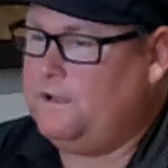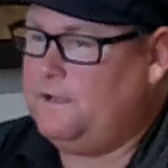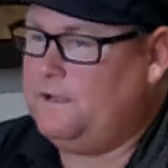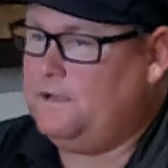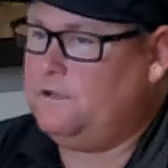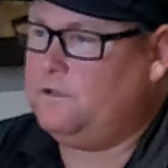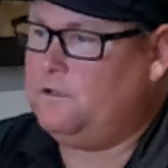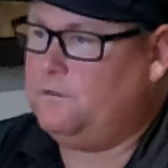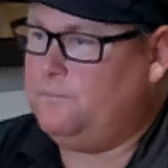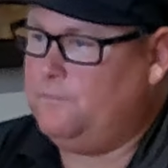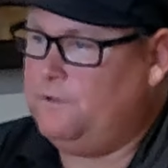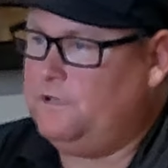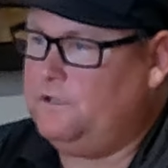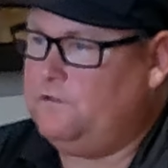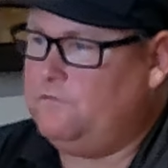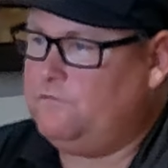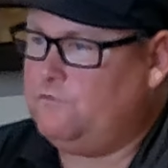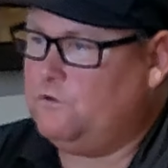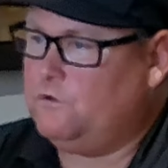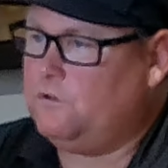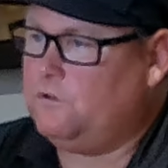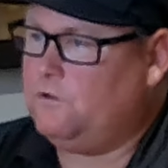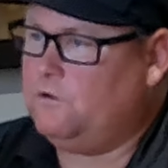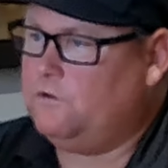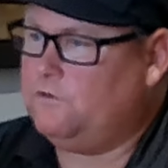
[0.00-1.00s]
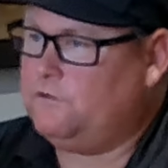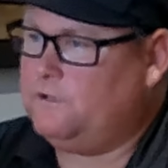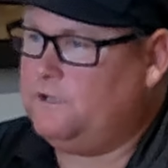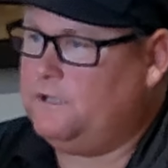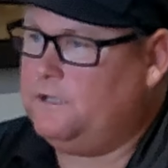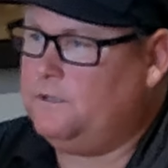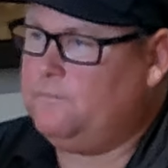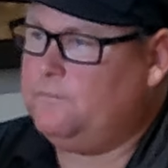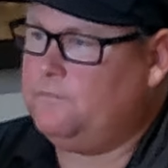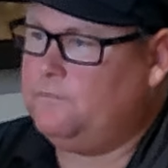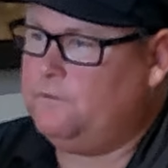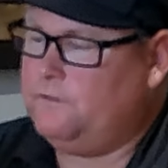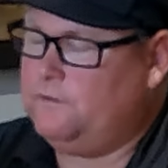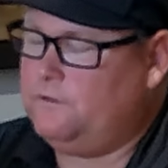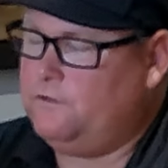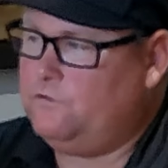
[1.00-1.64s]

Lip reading: had a committee for a long time.